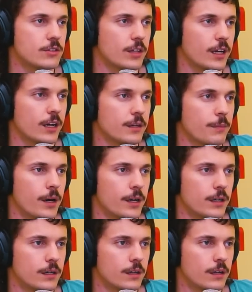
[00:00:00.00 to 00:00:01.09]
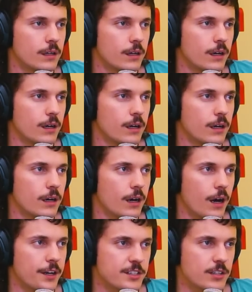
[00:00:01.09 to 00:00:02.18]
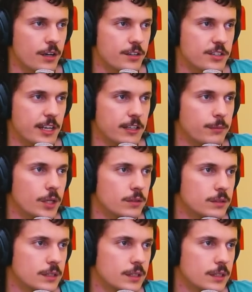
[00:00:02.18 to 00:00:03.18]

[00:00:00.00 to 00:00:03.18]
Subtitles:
You're like on a sailboat.